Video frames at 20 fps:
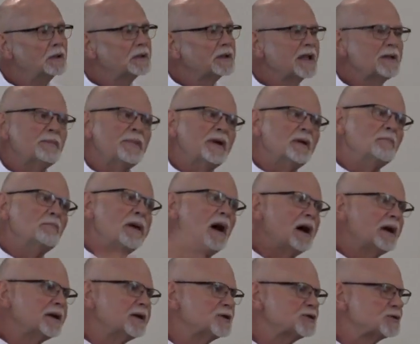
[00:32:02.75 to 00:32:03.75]
They've been in
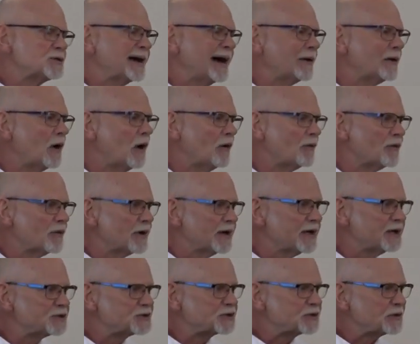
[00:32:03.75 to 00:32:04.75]
bondage throughout all their
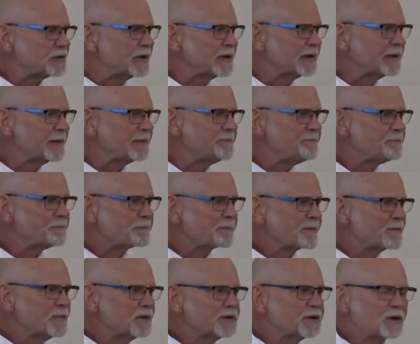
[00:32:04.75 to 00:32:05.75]
history.
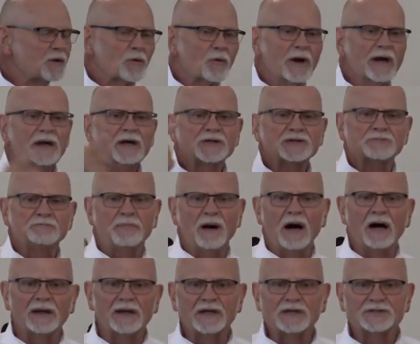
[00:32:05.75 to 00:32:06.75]
But the greatest
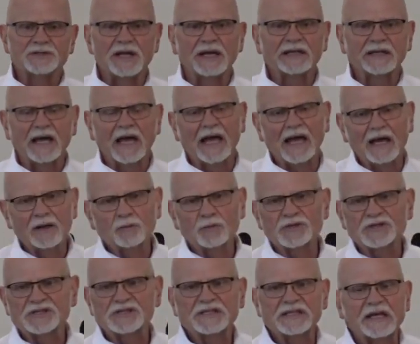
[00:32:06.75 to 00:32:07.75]
bondage that they had
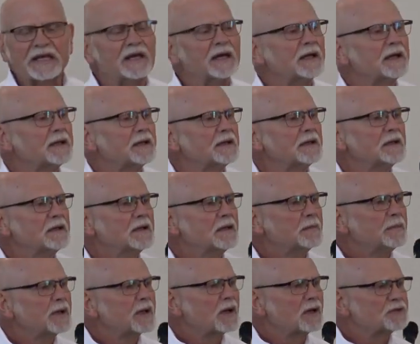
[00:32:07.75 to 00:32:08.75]
was sin
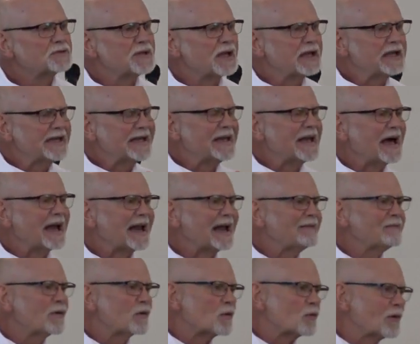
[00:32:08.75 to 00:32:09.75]
because they did not
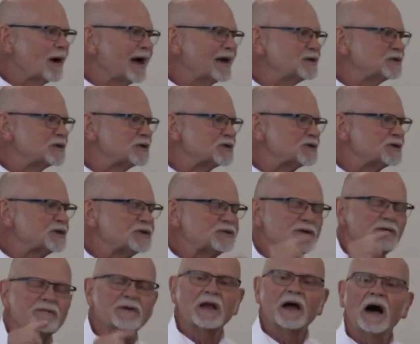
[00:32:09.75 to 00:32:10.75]
have the
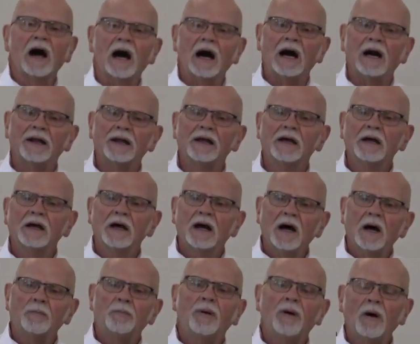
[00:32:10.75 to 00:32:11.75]
righteousness of God
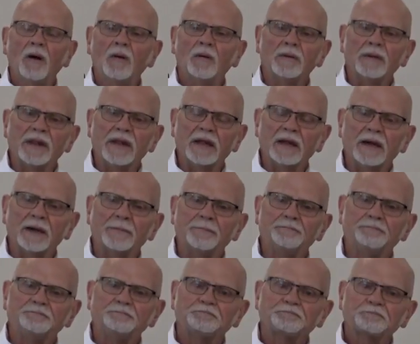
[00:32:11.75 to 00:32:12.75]
upon them.
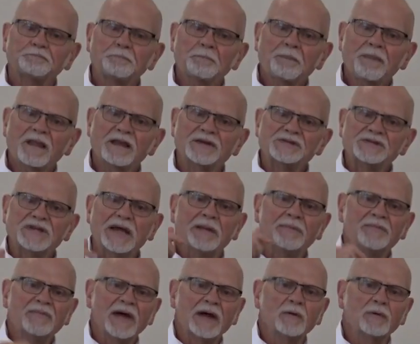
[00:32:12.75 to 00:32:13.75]

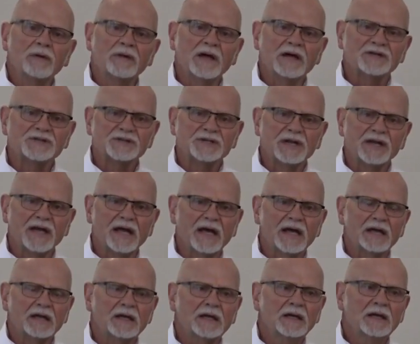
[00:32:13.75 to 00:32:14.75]
Same thing with us
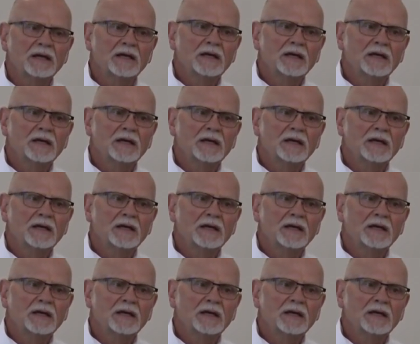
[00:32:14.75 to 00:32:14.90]
today.